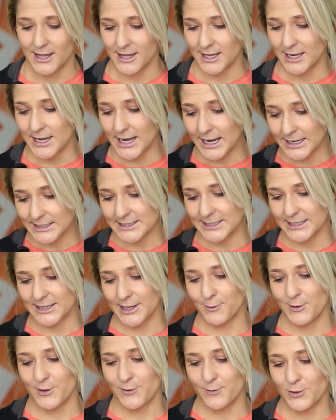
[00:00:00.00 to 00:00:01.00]
The next thing
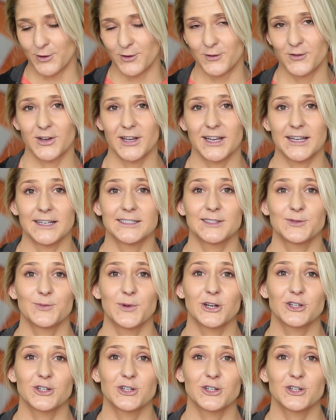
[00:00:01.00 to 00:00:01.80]
that we've moved is